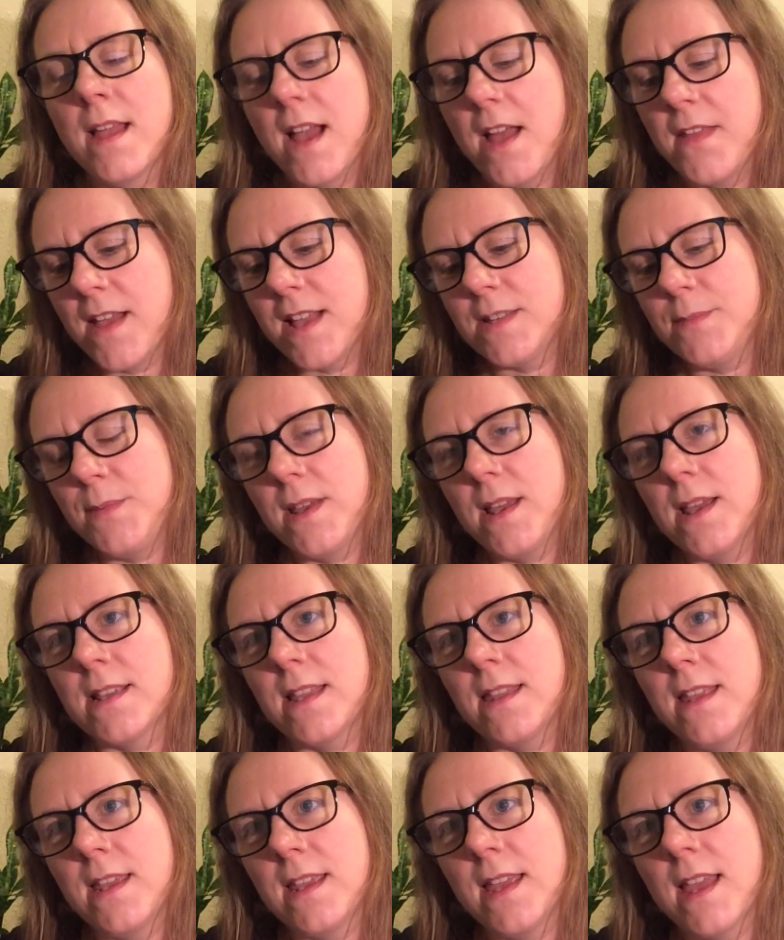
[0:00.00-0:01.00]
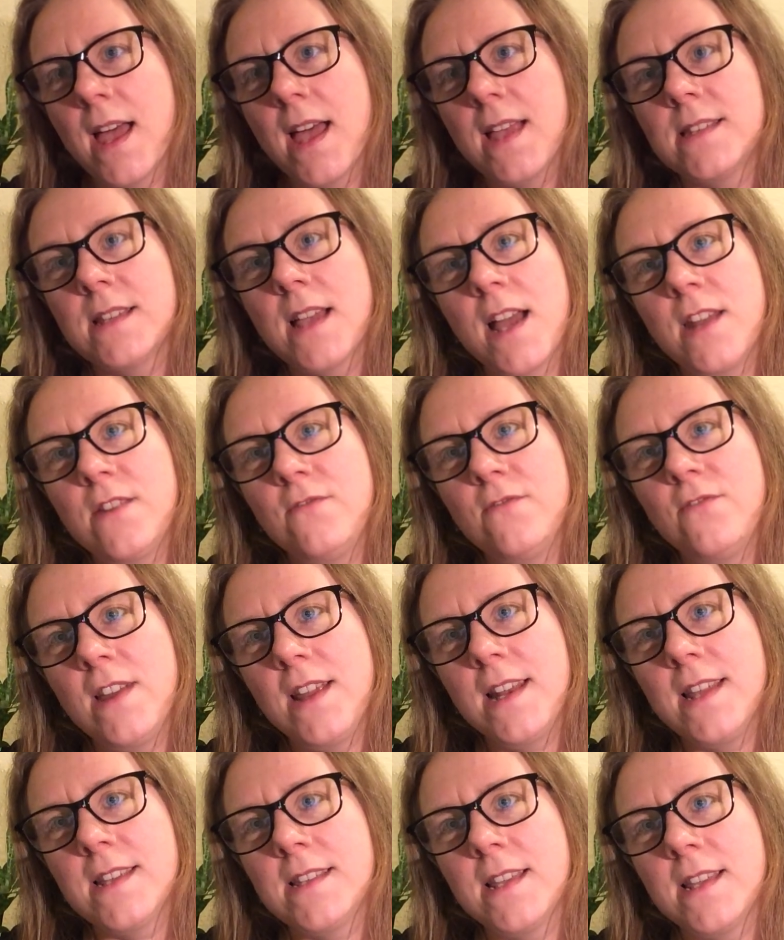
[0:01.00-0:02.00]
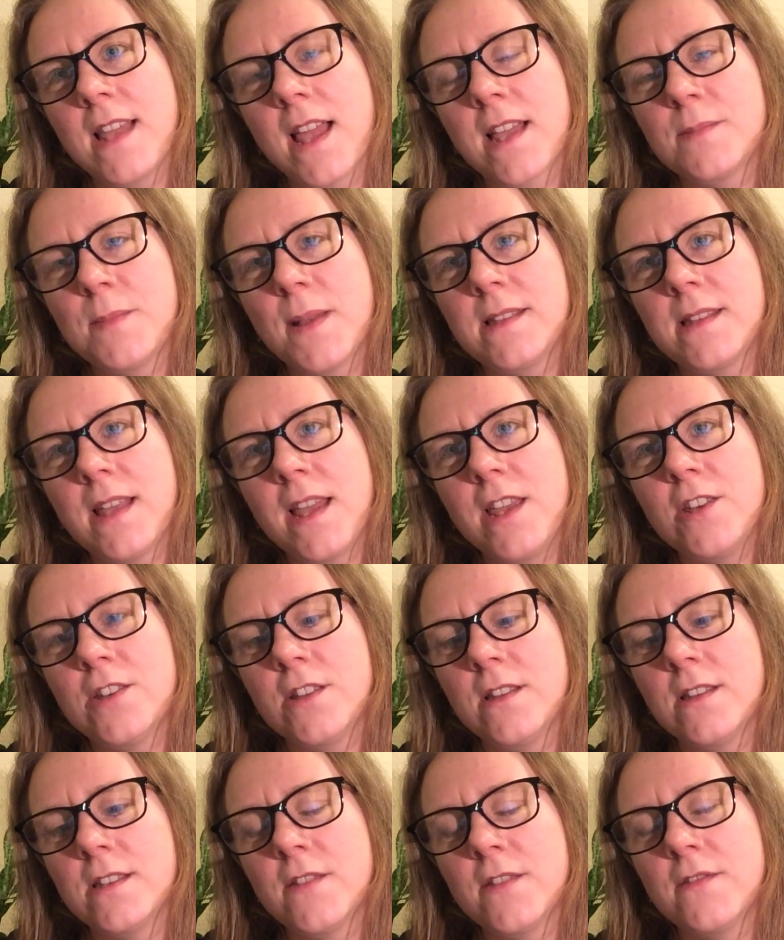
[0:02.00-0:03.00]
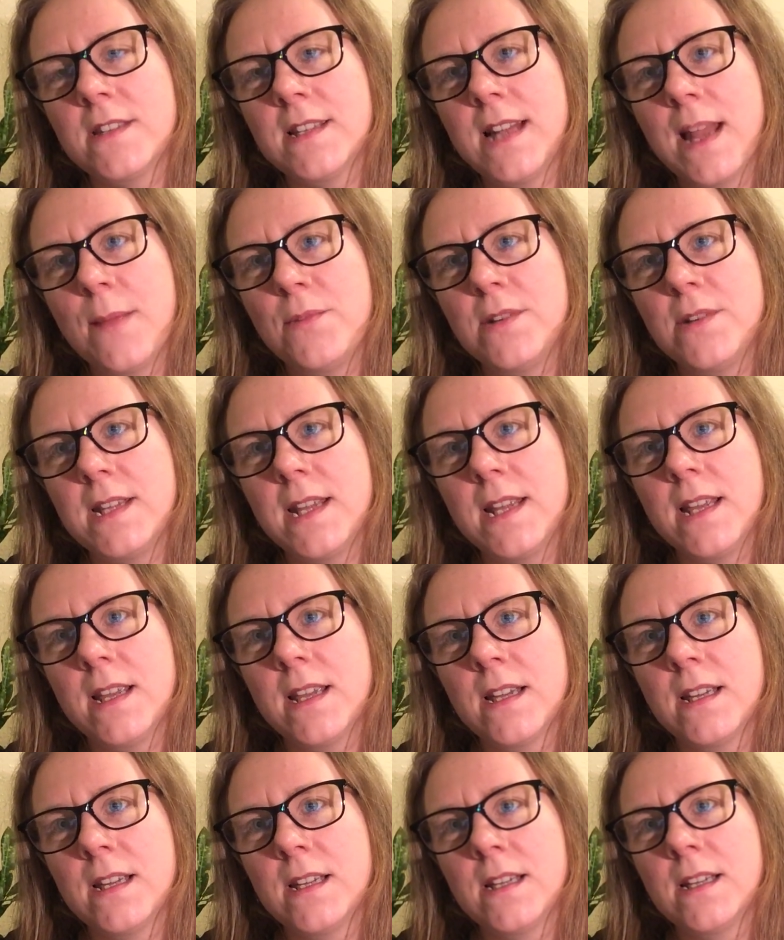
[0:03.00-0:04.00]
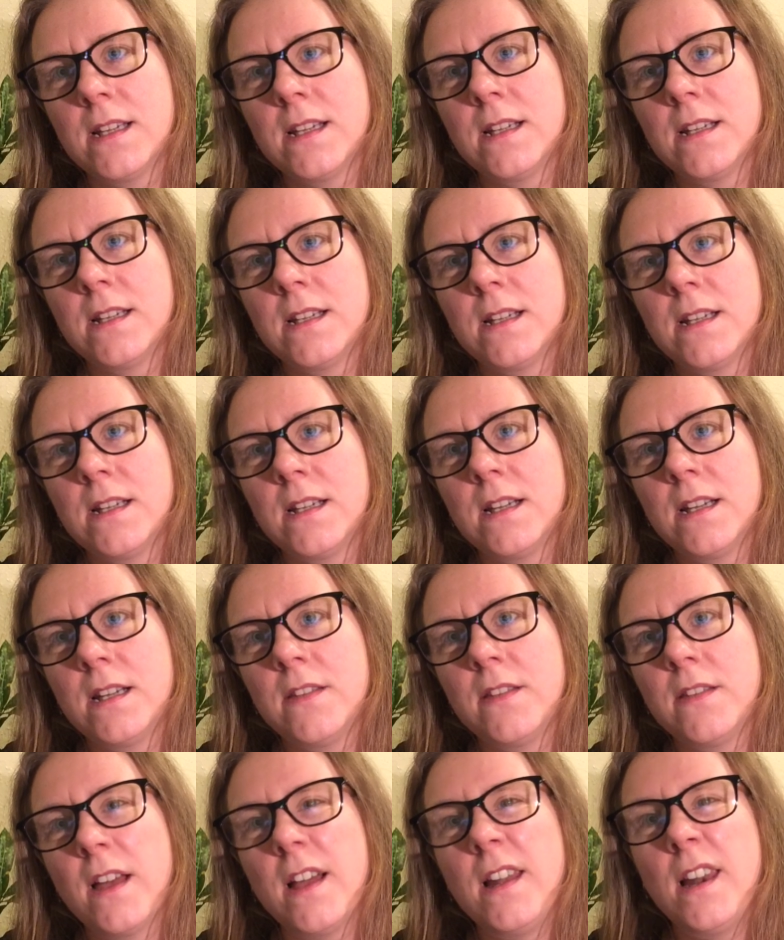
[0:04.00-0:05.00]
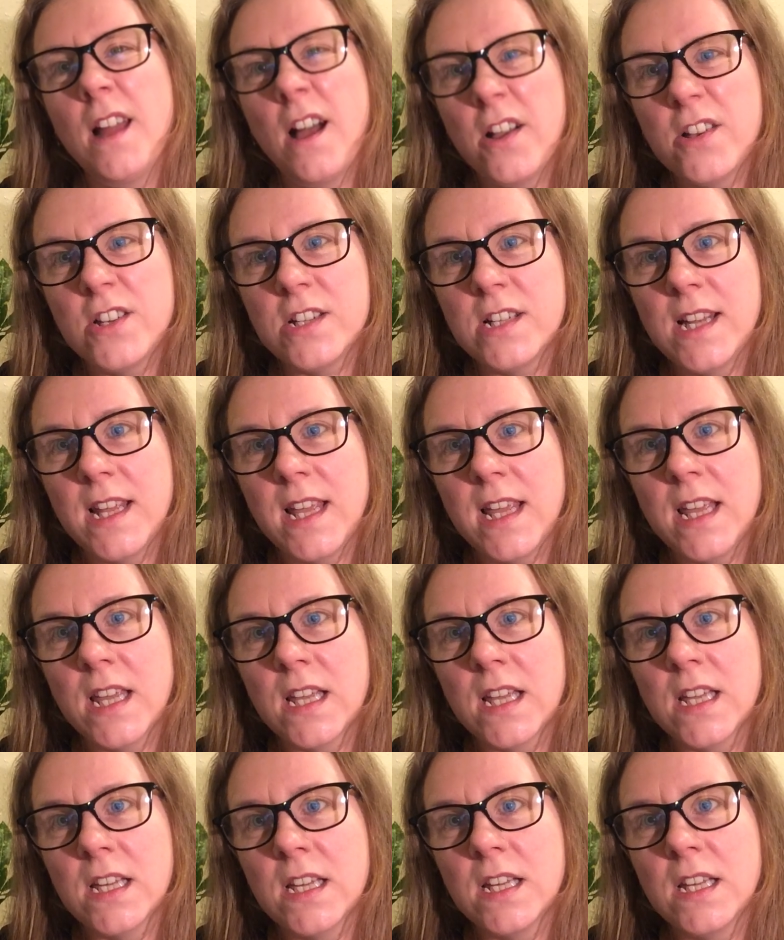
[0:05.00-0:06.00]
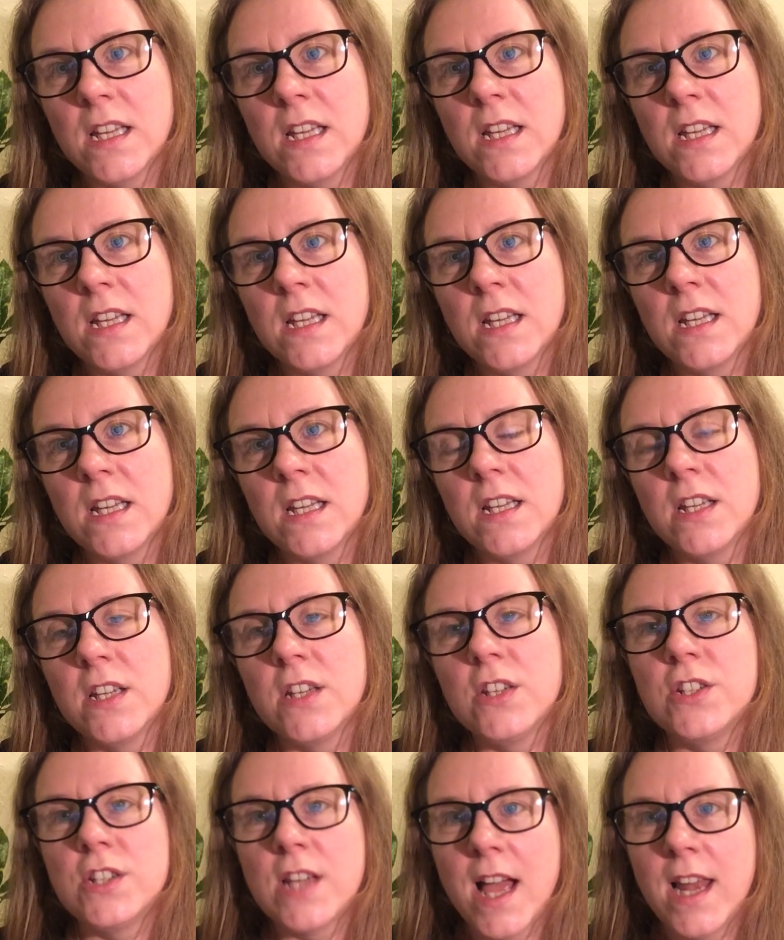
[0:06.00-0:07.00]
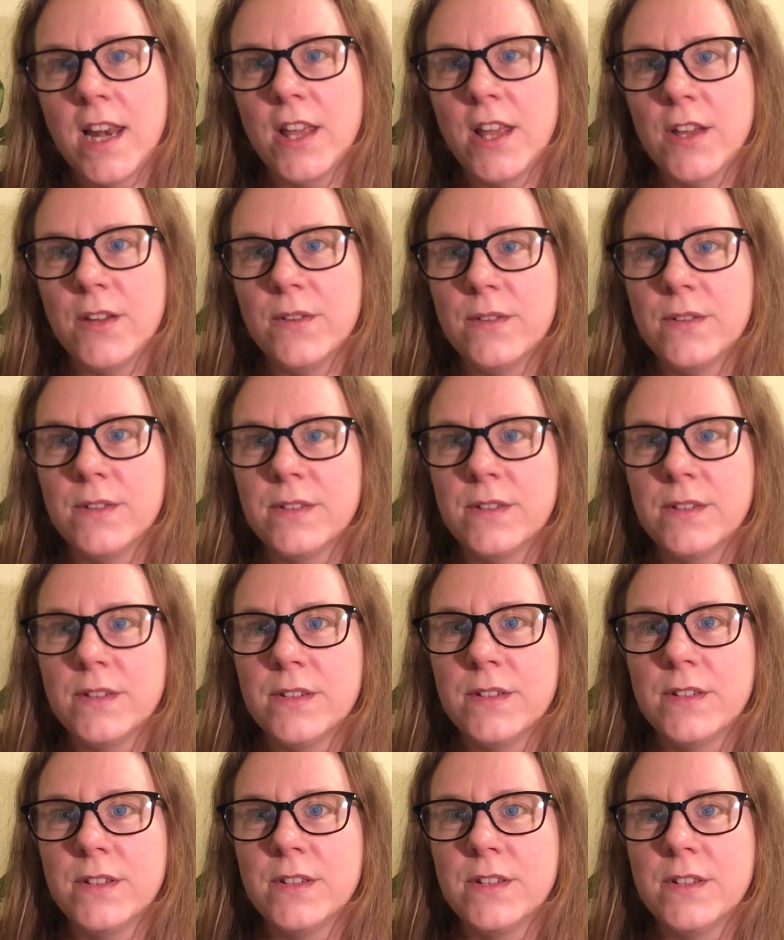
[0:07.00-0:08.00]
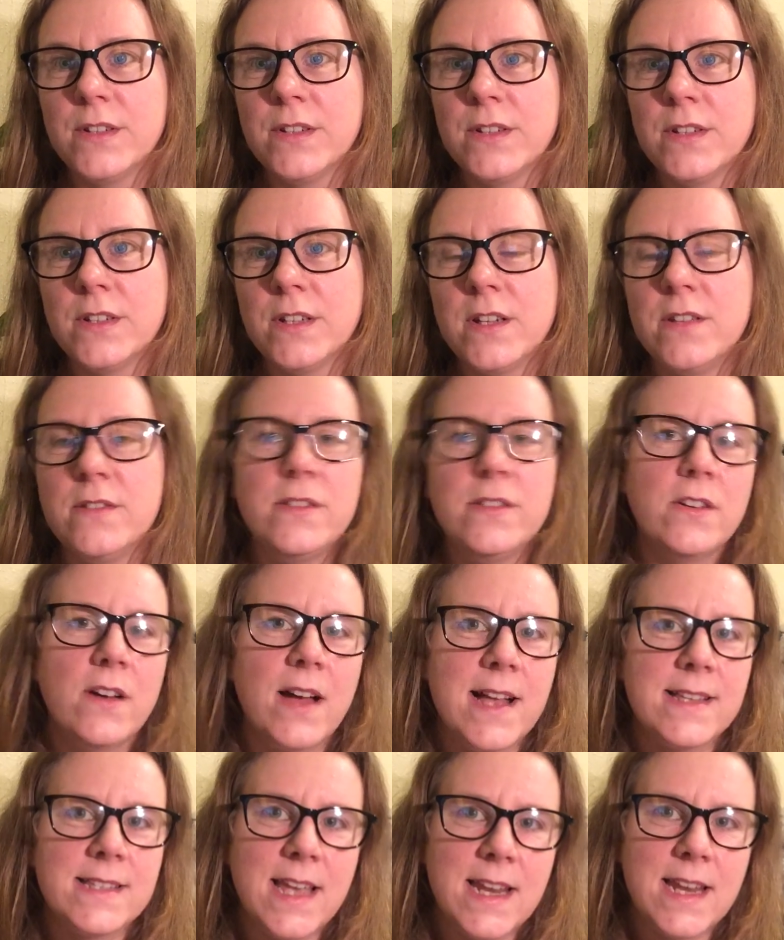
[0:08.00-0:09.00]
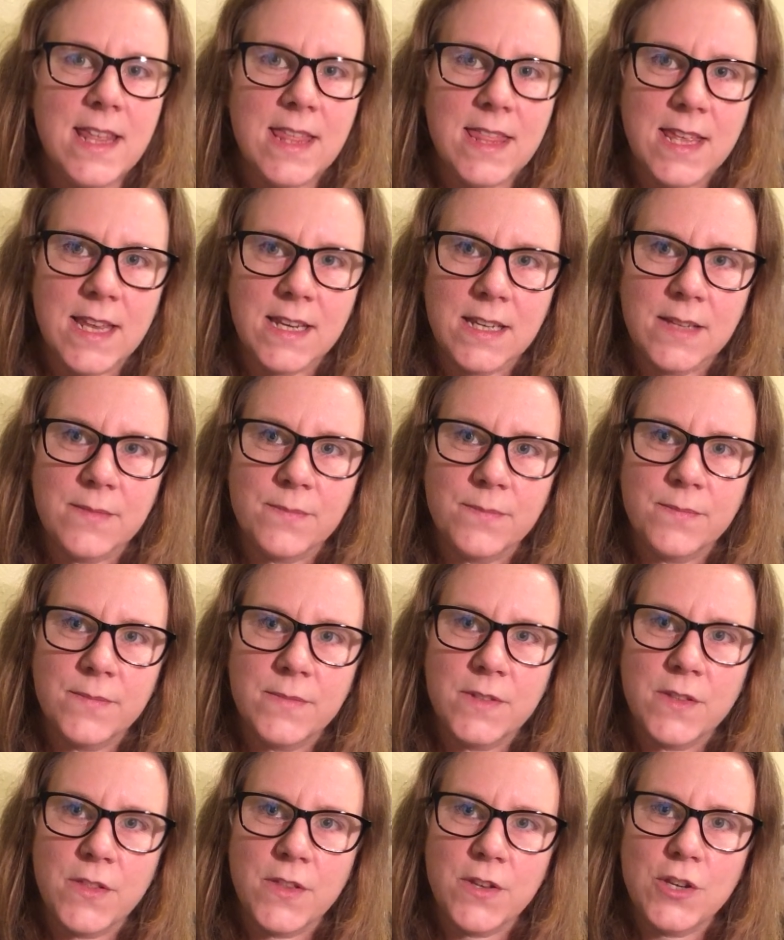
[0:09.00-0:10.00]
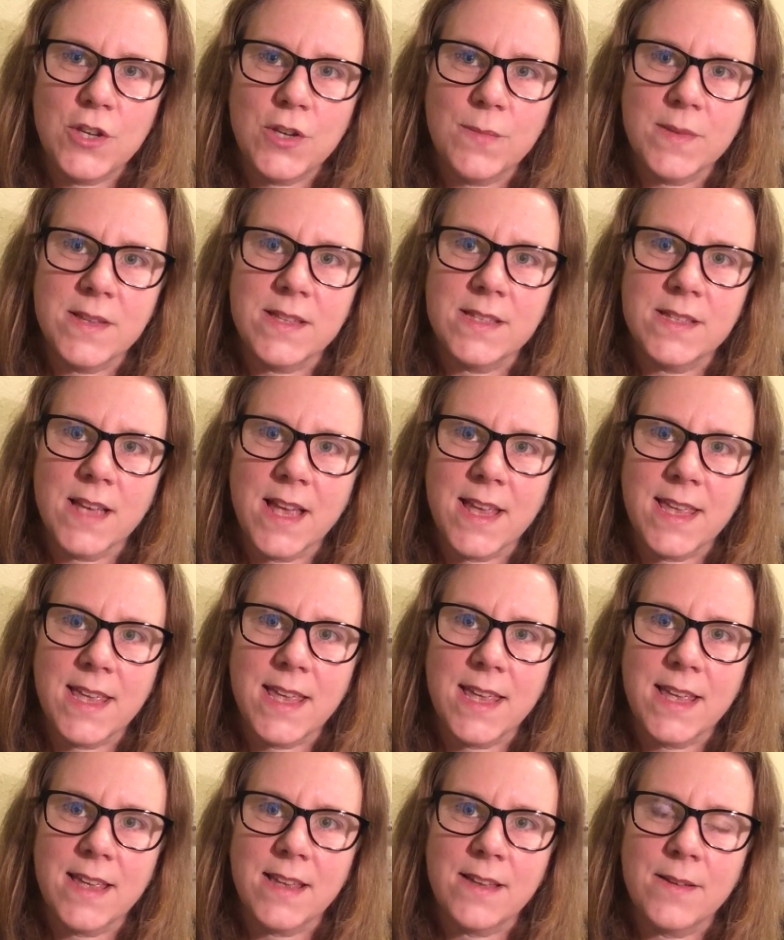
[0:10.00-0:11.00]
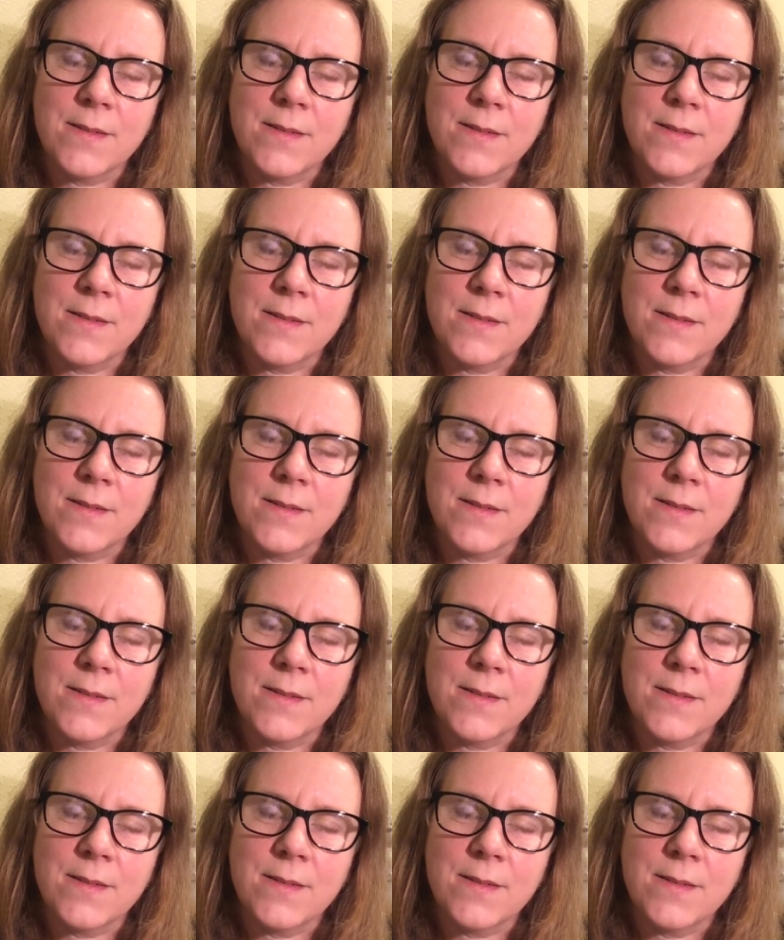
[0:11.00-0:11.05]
And that's because I think it has unrealistic expectations of celebrity that are largely shallow and do not add anything to the human psyche,